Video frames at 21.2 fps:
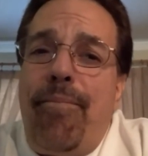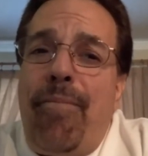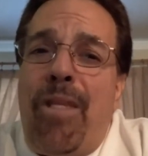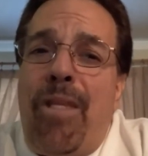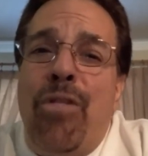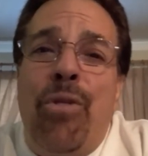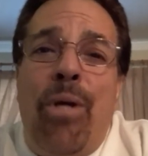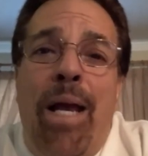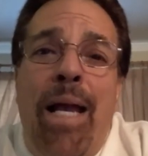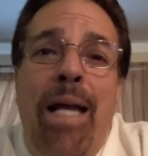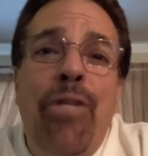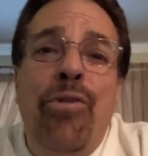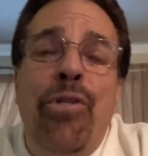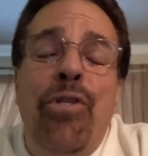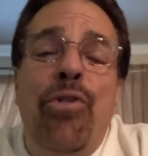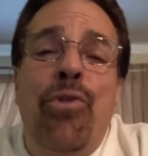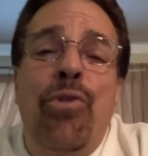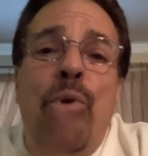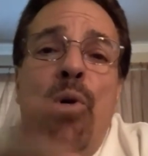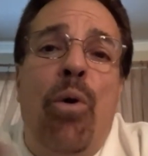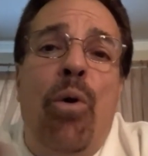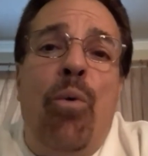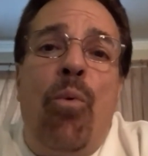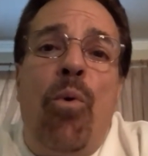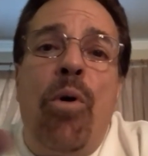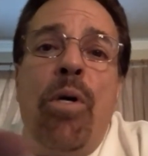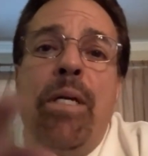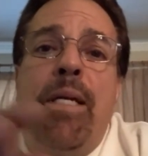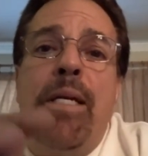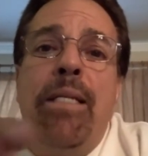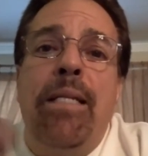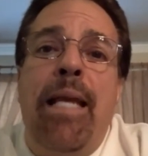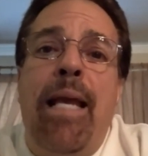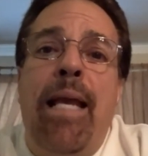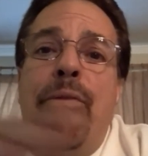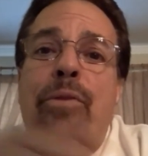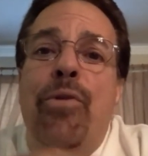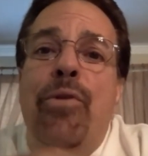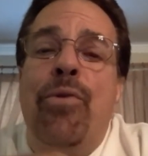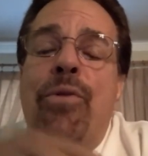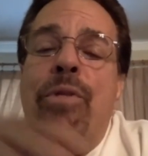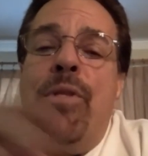so I actually saw her walking down
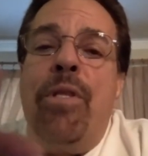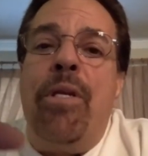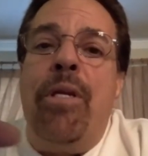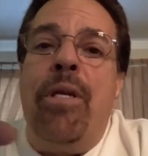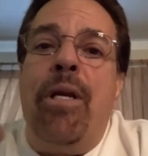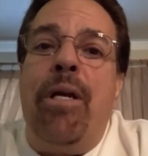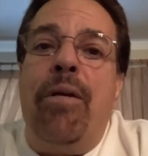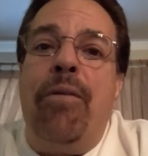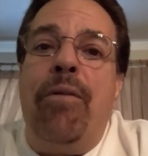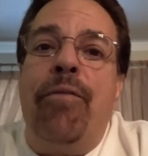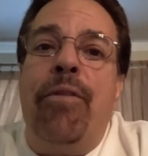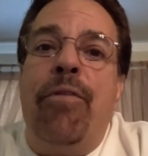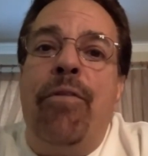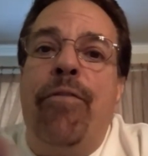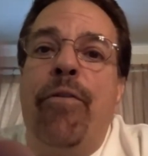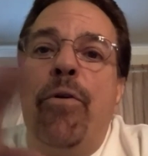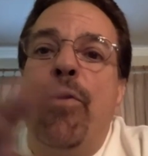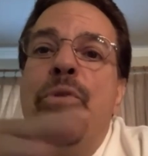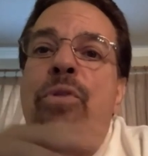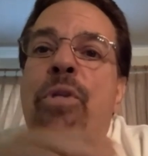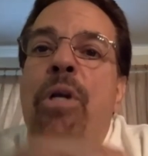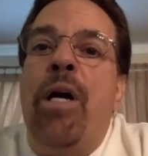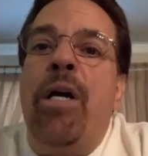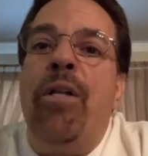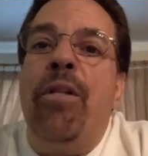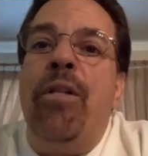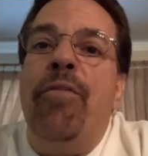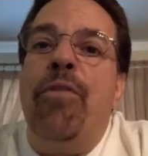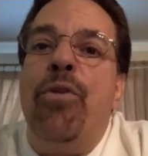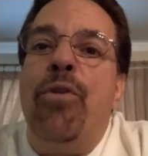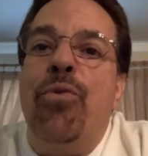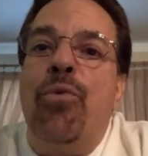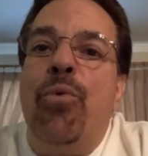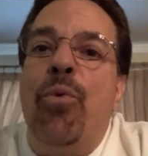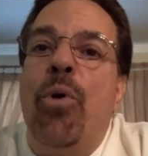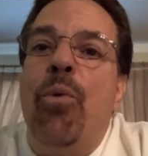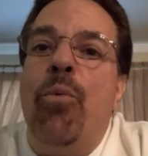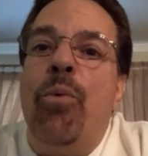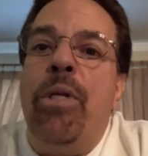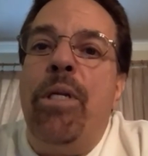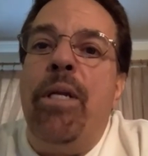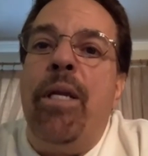this, the uh, the first aisle of the
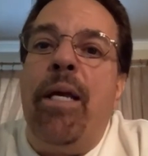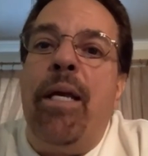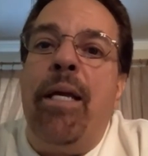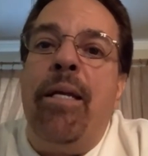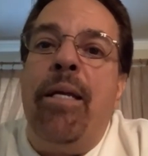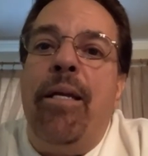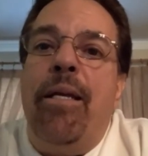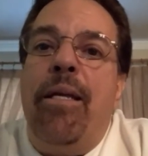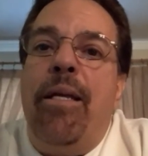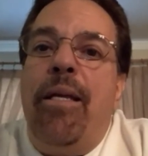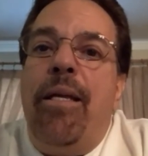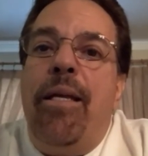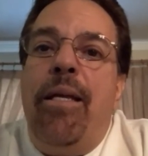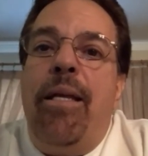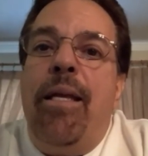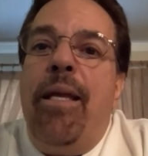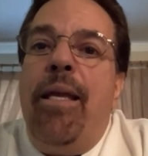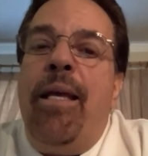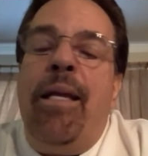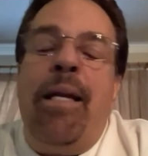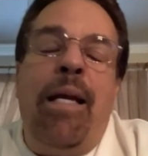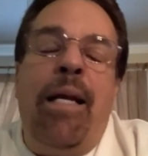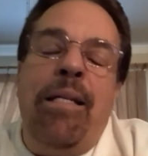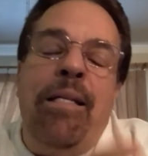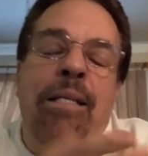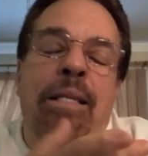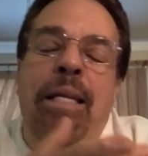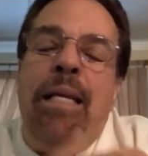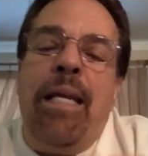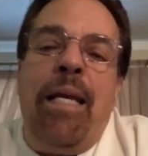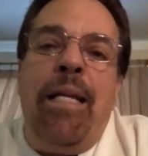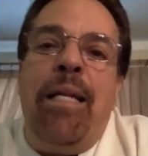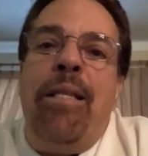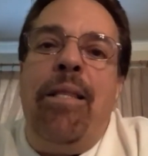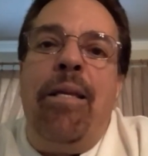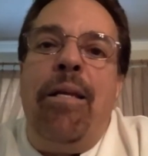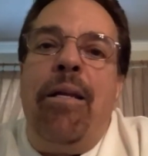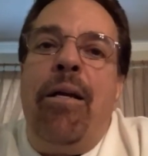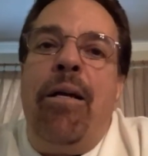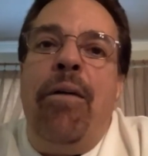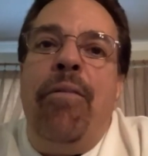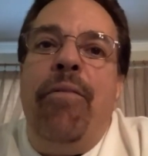store one day, and I didn't think
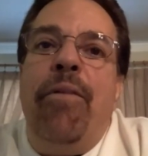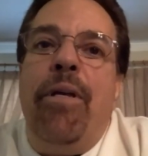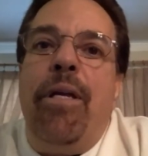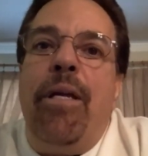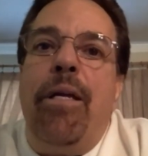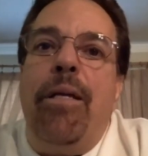anything of it.